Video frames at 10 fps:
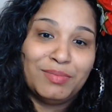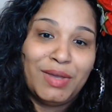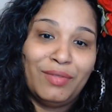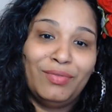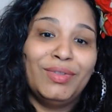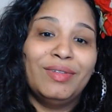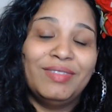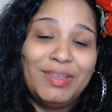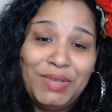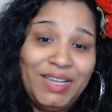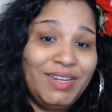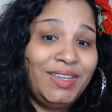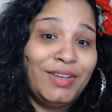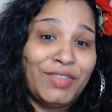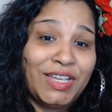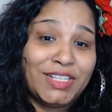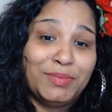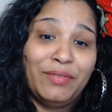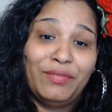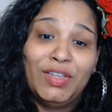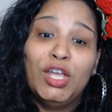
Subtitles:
month, the beginning of next month.